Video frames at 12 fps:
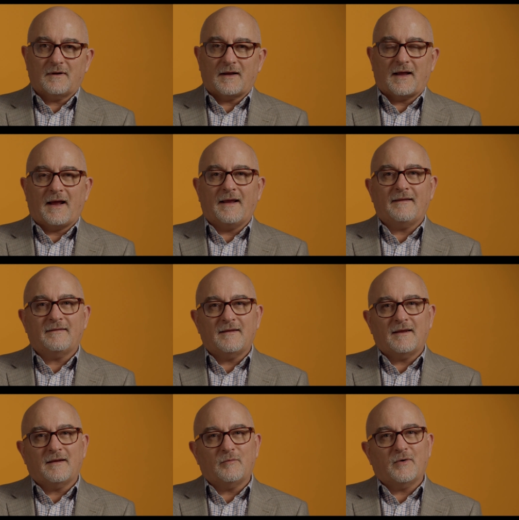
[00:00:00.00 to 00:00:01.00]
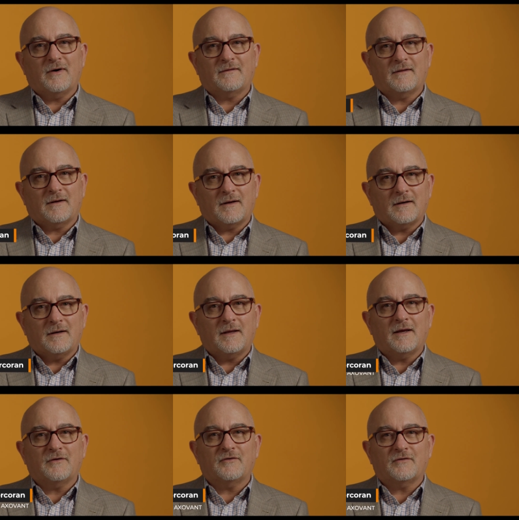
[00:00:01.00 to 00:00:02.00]
I think we're at the
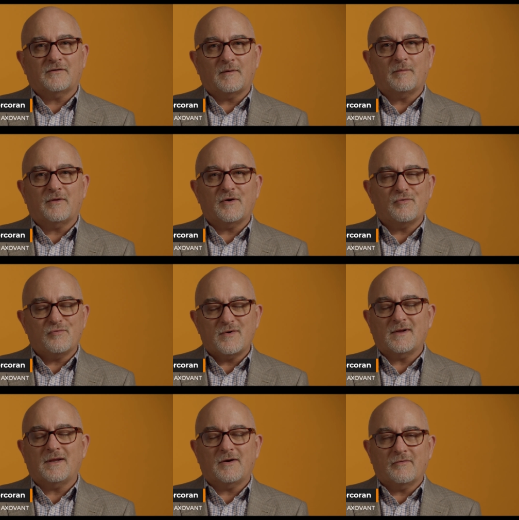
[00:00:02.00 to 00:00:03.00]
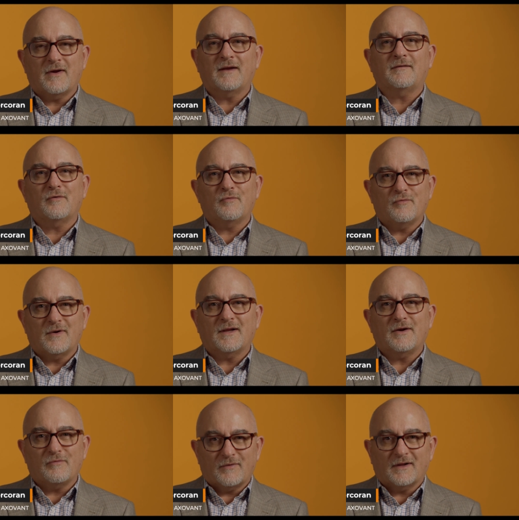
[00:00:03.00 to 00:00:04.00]
cutting edge of something really great and
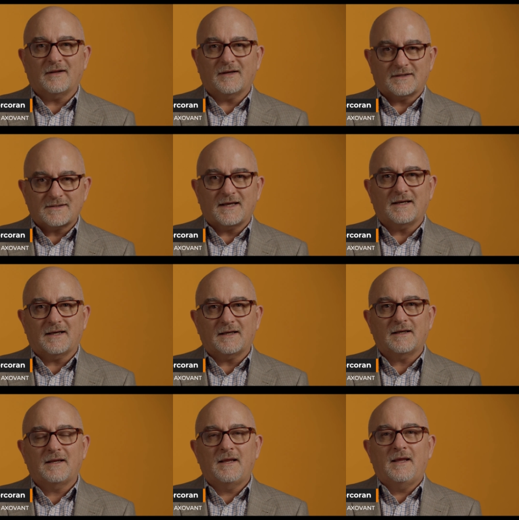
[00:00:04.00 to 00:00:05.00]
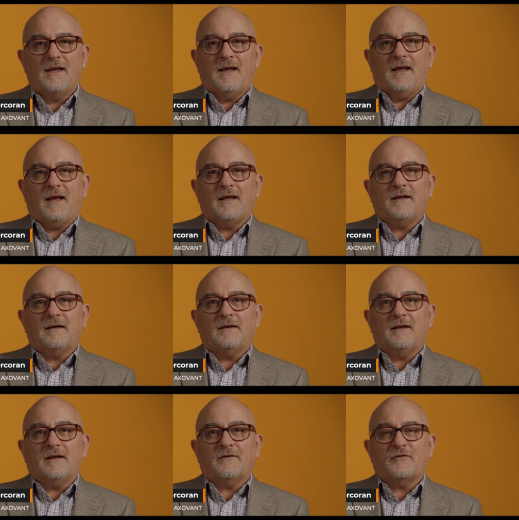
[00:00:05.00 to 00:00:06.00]
really, really exciting.
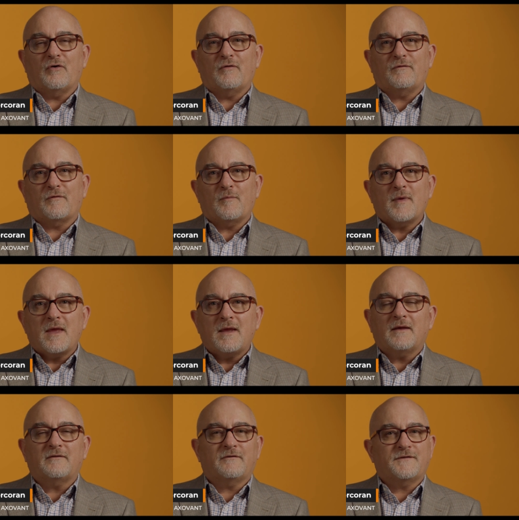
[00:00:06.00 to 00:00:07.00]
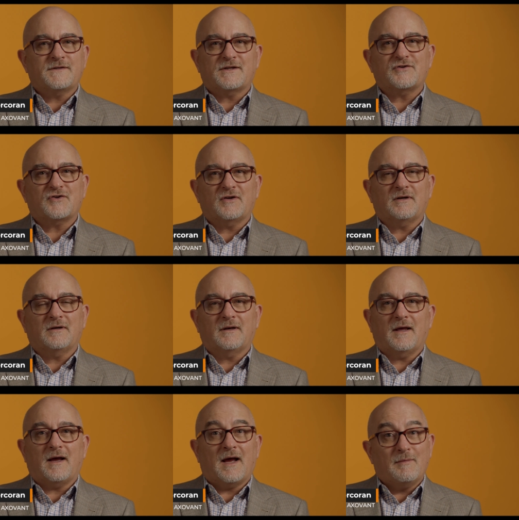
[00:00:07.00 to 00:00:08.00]
And so for me as a
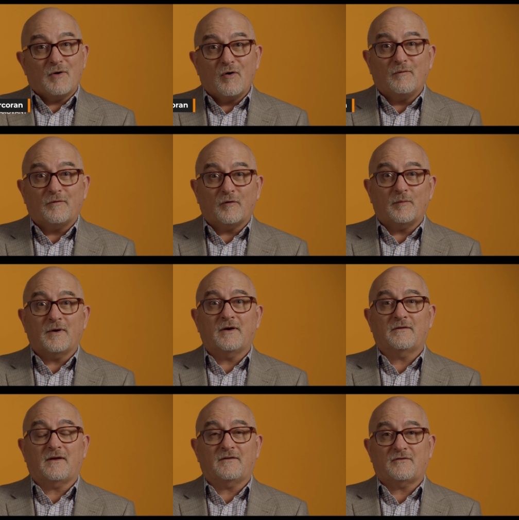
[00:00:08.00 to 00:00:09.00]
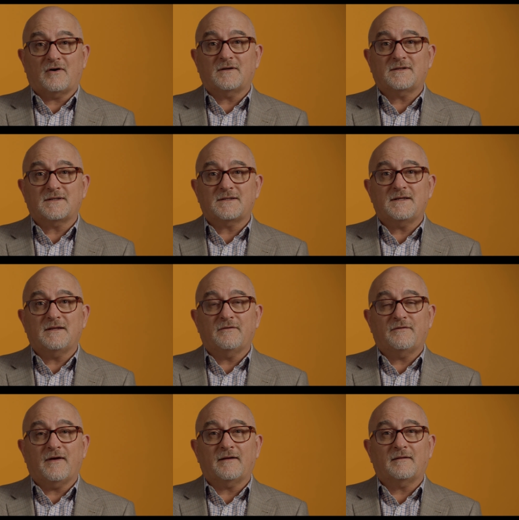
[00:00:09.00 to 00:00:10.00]
physician, I'm hopeful because I start to see the
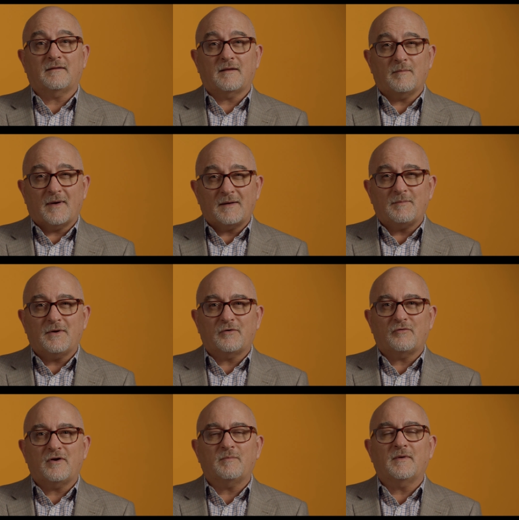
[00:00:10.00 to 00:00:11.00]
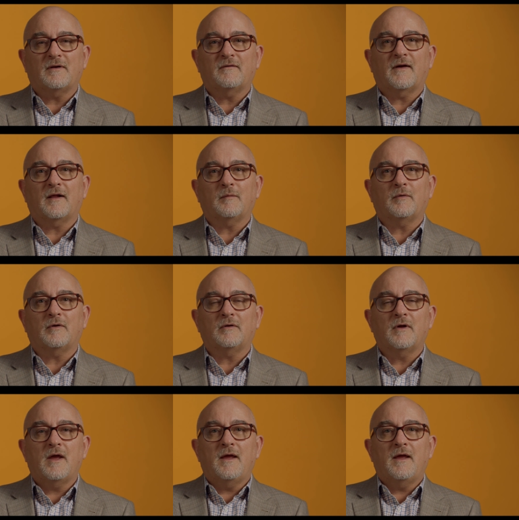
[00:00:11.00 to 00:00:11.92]
fact that there might be a treatment available